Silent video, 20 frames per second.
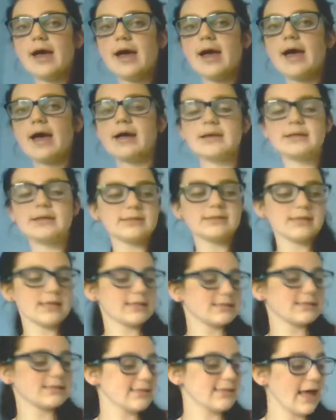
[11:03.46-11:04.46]
and
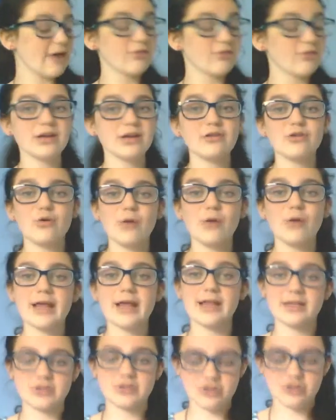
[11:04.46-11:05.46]
it sounded quite
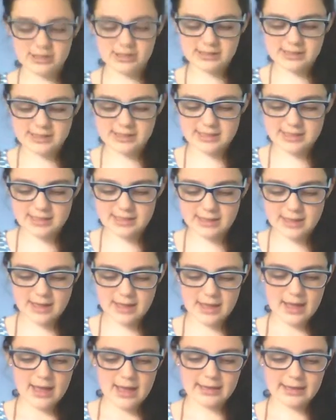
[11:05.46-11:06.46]
interesting,
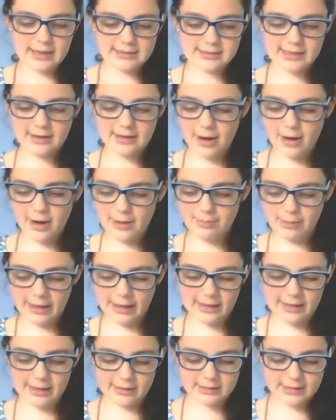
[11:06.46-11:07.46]
and it said
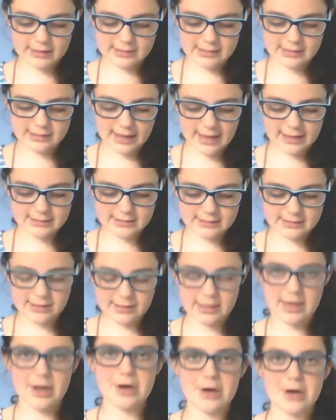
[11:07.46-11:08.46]
heartbreaking on the inside, so you
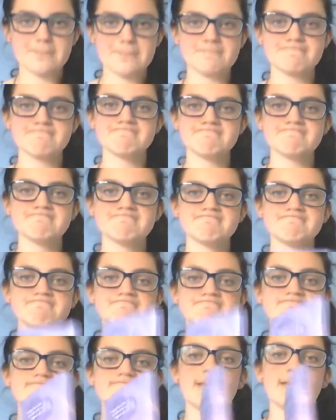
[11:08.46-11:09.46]
know,
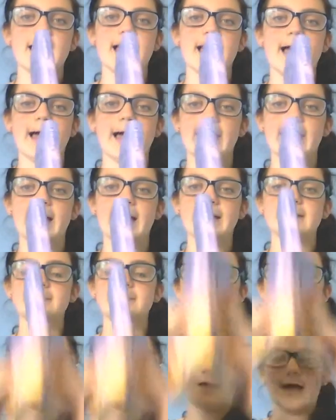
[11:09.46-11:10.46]
I had
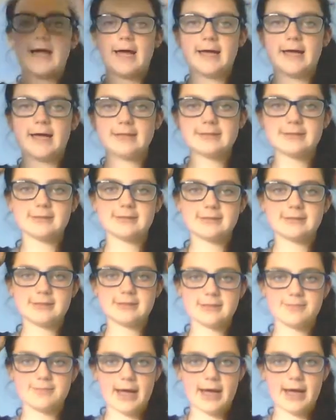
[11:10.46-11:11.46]

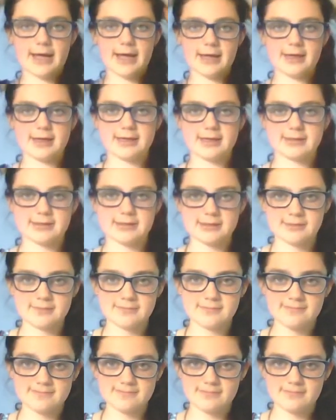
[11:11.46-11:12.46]
to buy it because
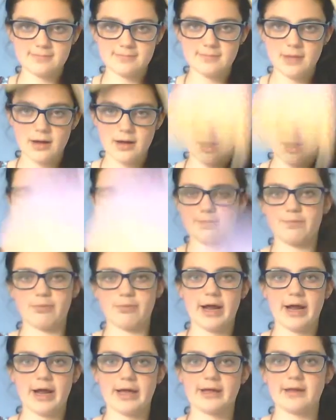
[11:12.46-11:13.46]

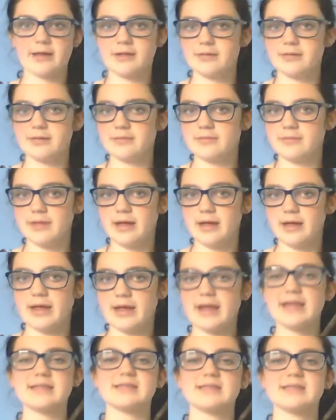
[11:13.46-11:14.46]
heartbreak
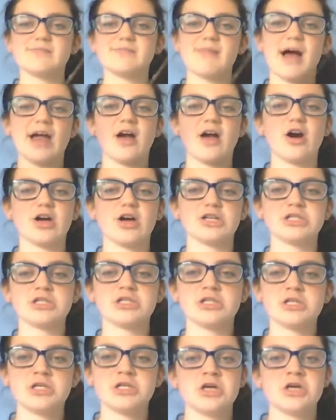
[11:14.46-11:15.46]
is my heart
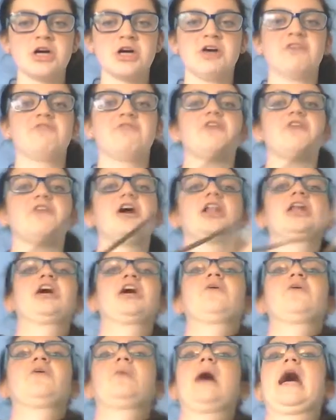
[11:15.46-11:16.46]
falling
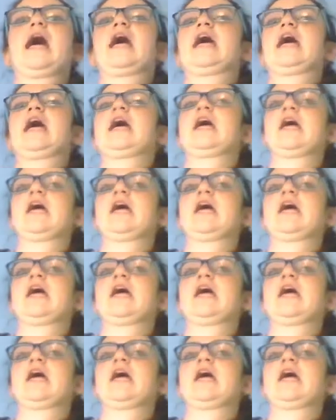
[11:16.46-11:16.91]
away.